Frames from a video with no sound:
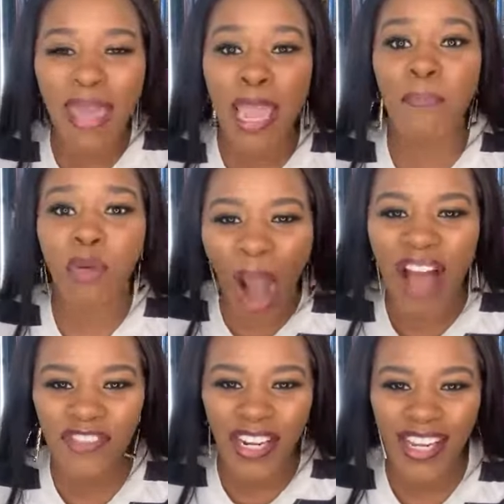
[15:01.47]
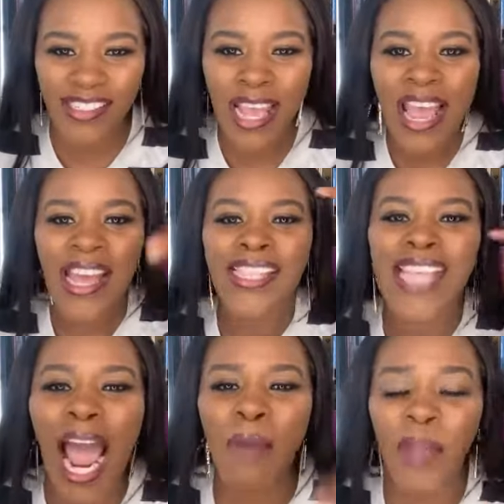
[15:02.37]
me, prophetess.
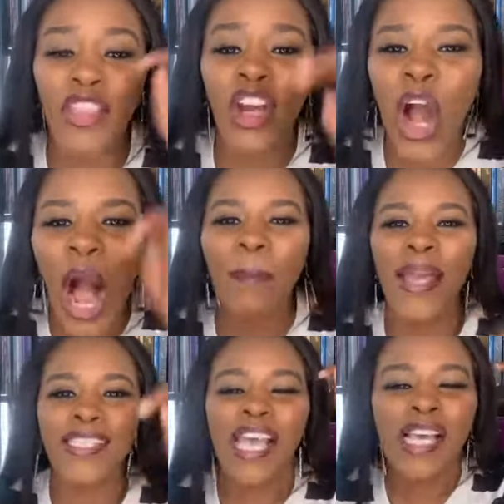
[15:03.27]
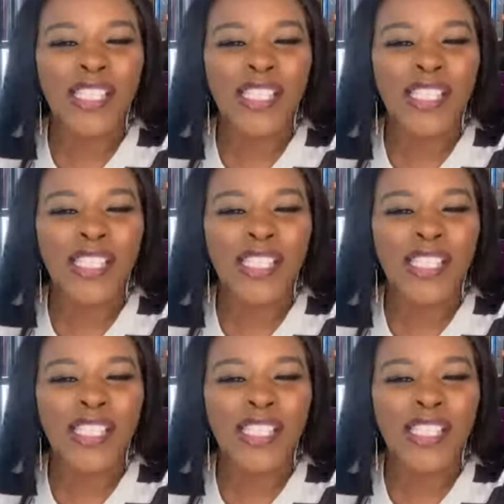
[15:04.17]
Type in the comments,